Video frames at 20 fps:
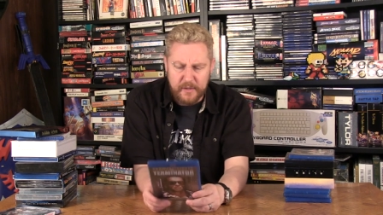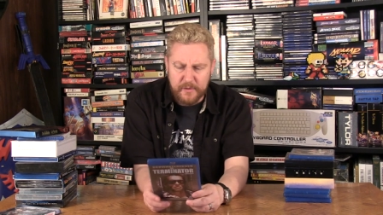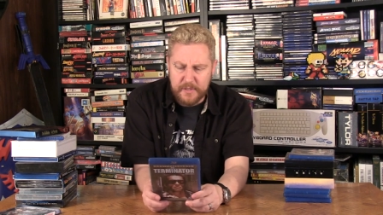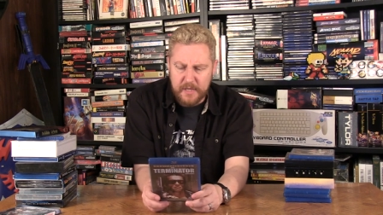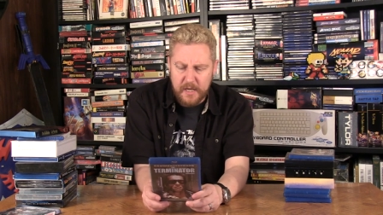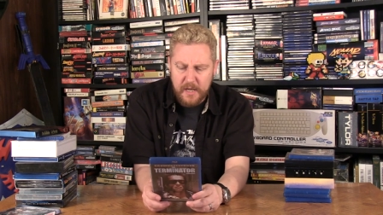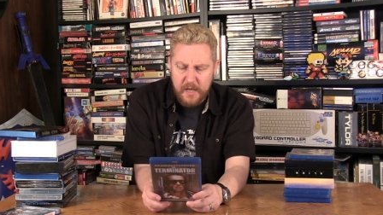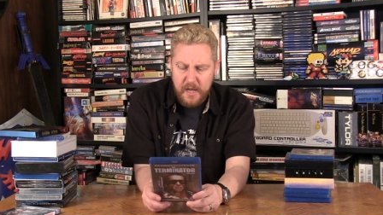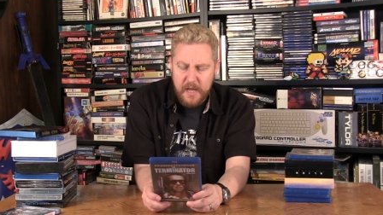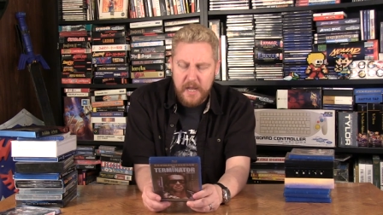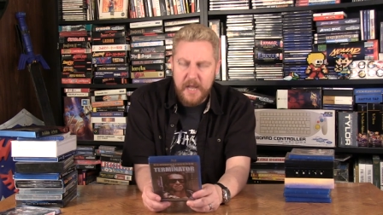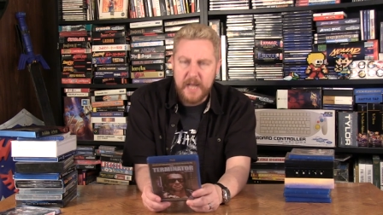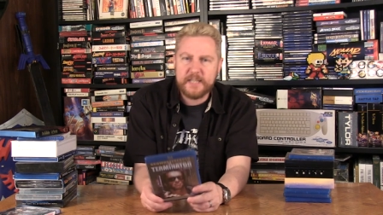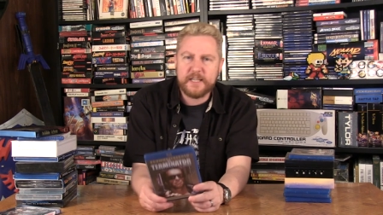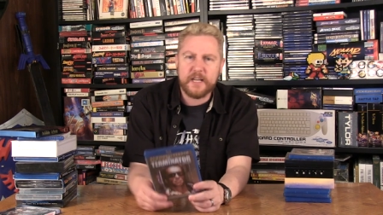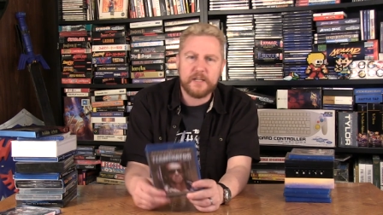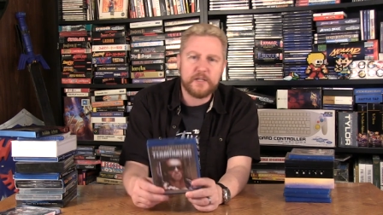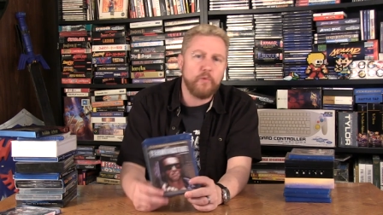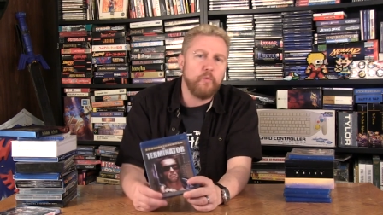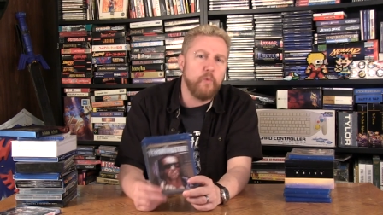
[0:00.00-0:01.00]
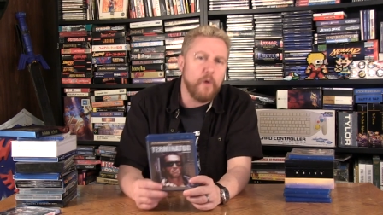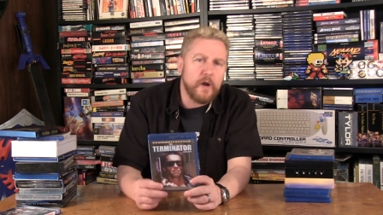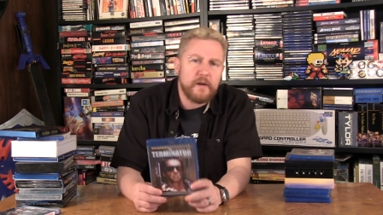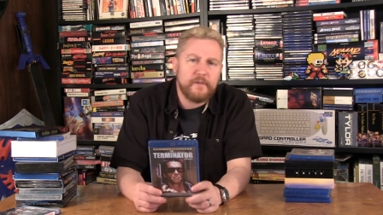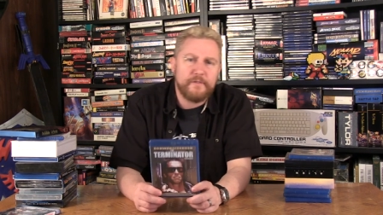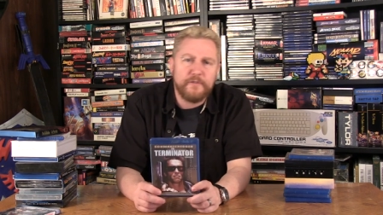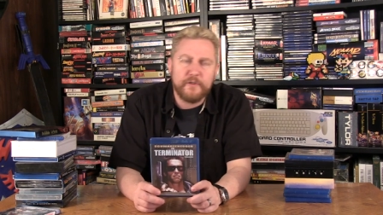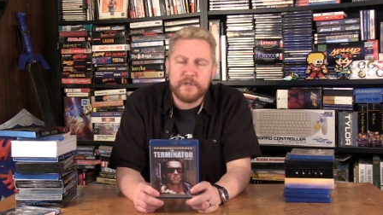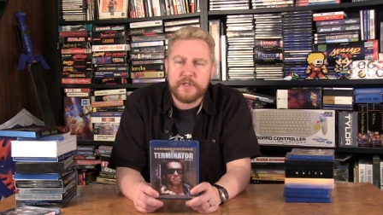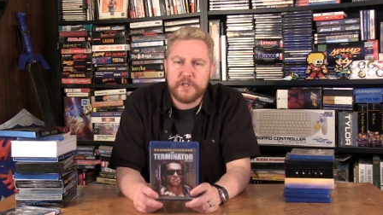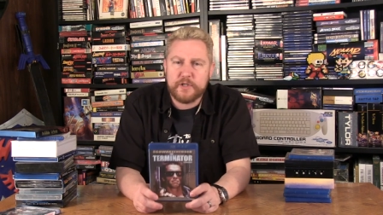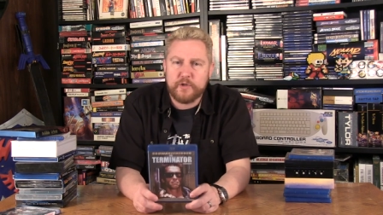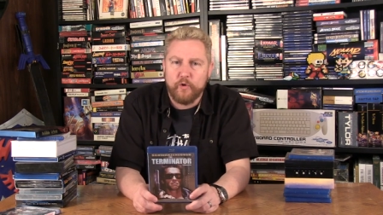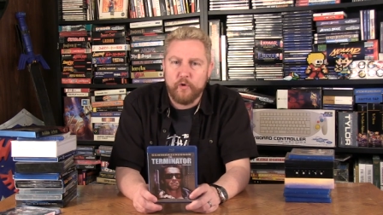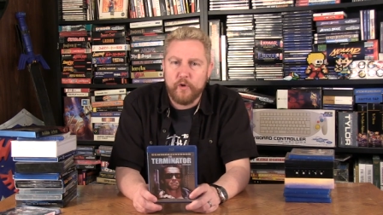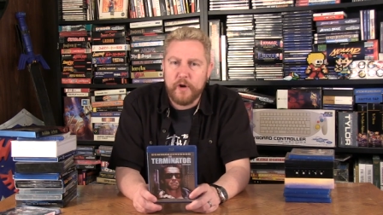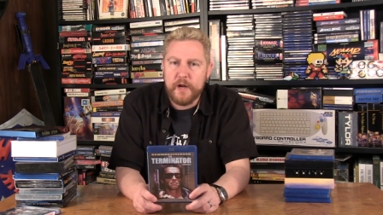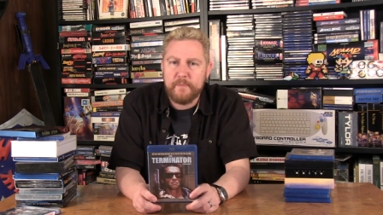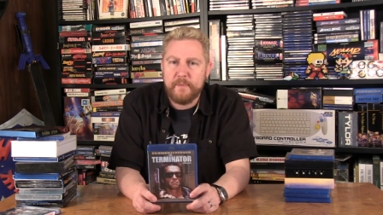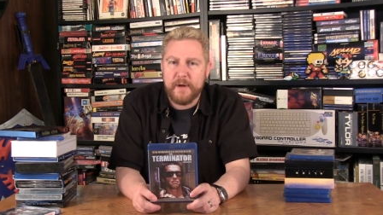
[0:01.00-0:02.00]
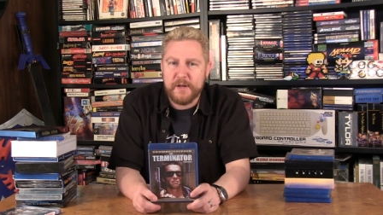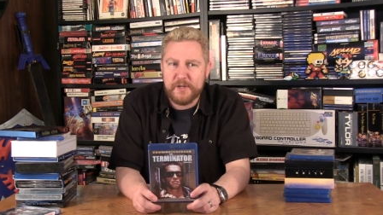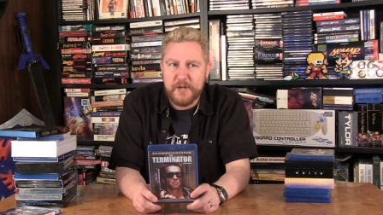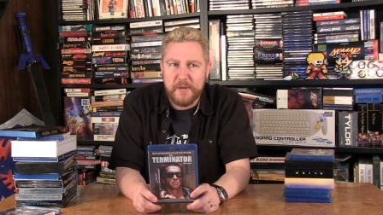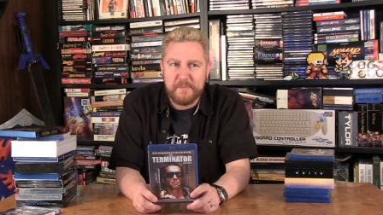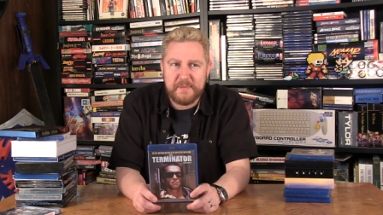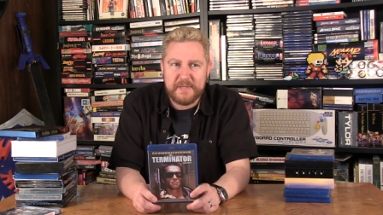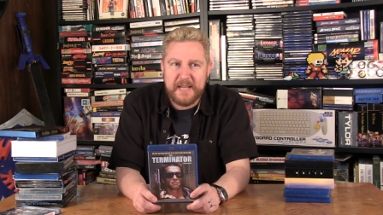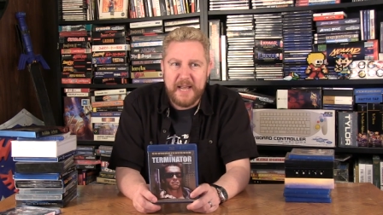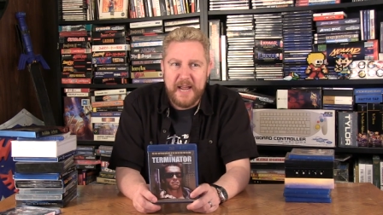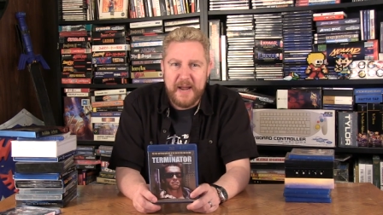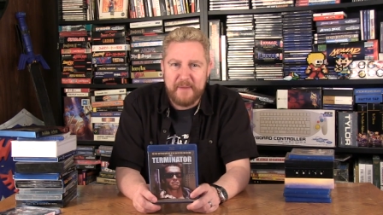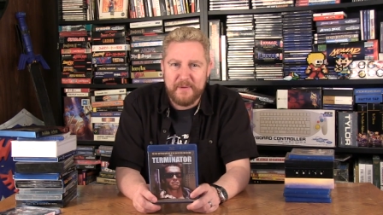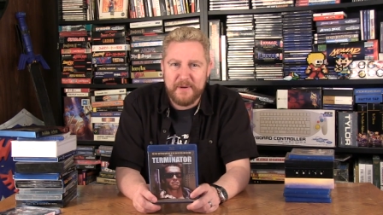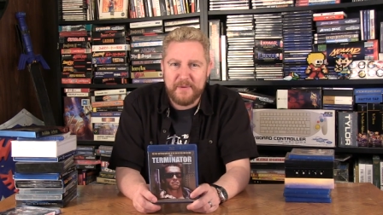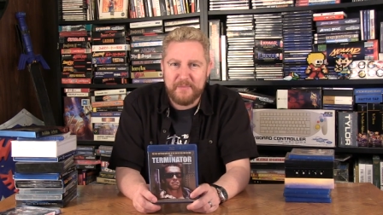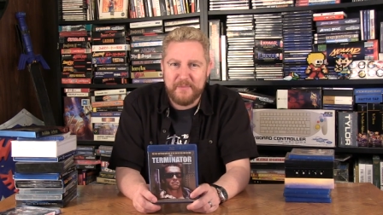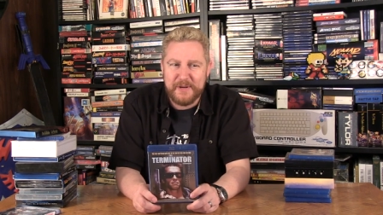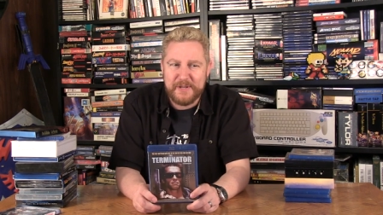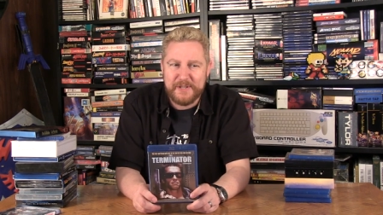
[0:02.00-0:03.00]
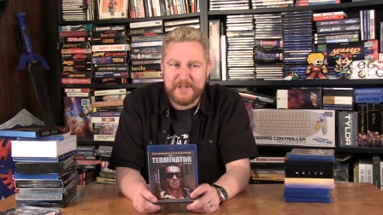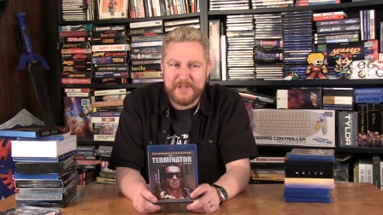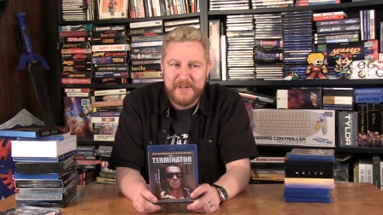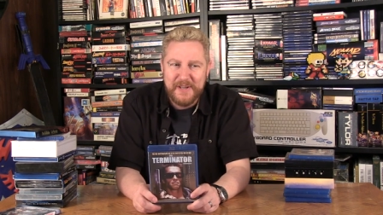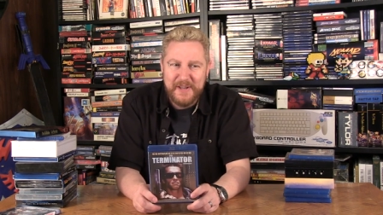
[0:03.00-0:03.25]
It was, it's such a wonderful story by James Cameron, which,